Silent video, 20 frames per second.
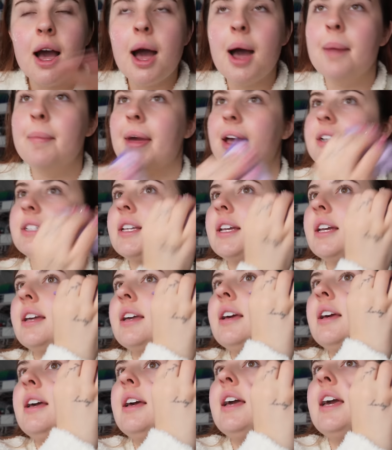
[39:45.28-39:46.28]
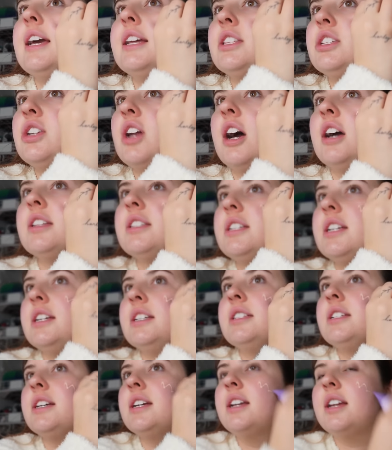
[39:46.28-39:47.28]
amazing. It's not
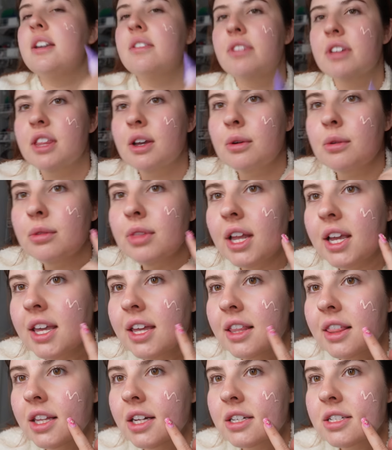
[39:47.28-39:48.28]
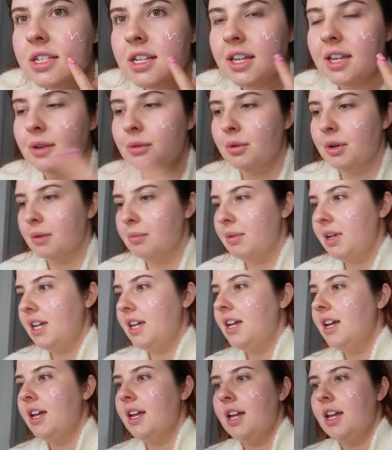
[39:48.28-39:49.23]
tinted, even though, like, it looks like it would be.